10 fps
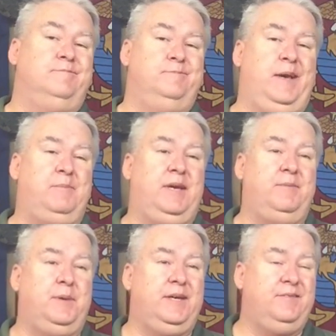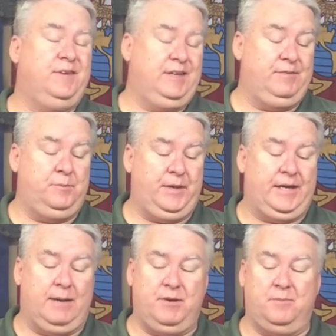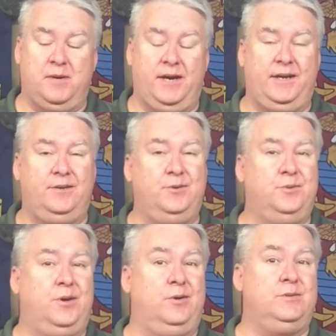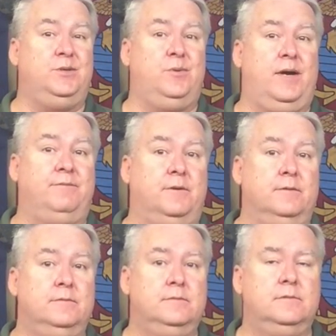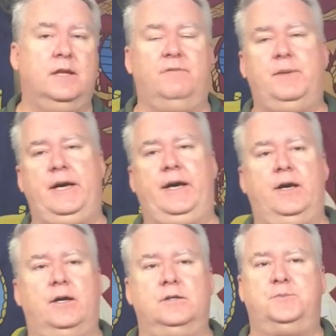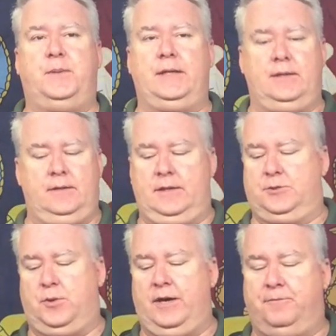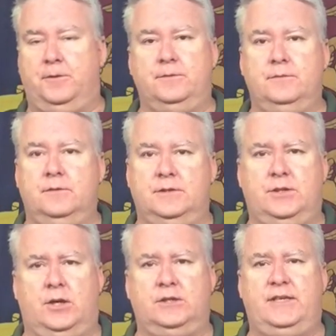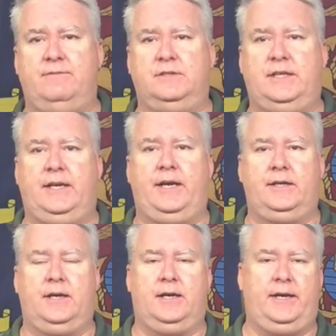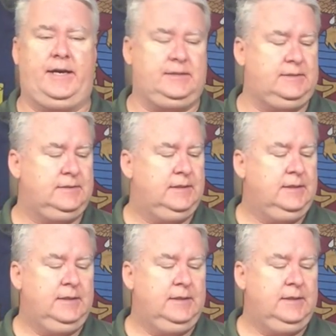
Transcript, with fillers: Maybe even becoming my new go-to rifle. Love my ARs, but this rifle, the SCAR-17S,